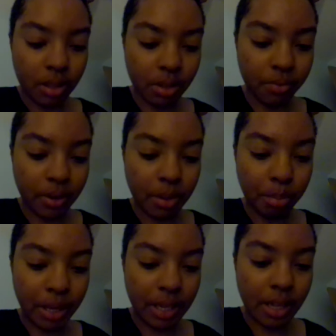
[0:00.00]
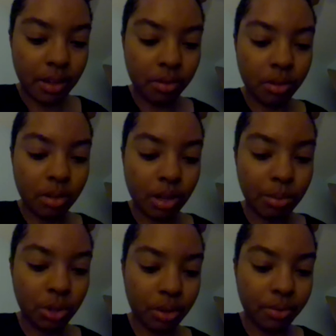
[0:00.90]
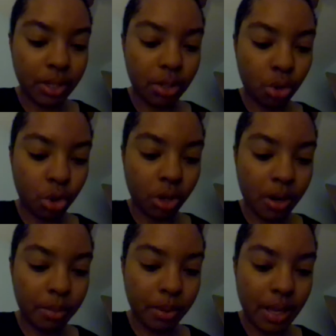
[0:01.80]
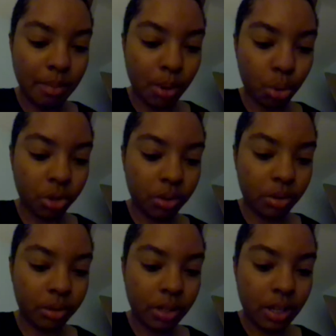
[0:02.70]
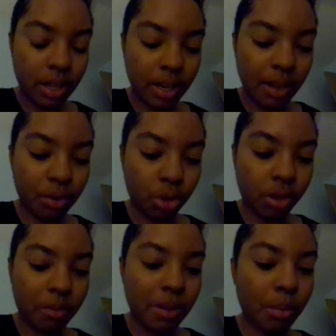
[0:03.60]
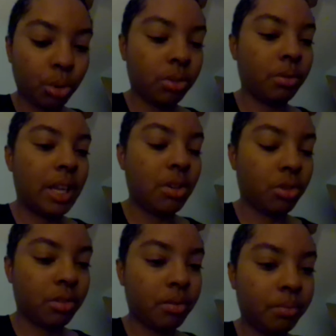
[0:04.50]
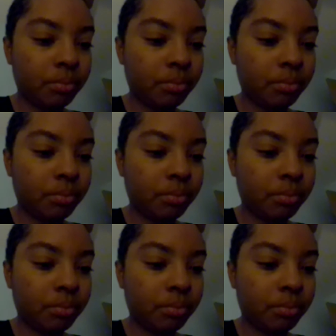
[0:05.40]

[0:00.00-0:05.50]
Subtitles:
They're very picky, observant, sharp, emotional. They have a sharp emotional nature.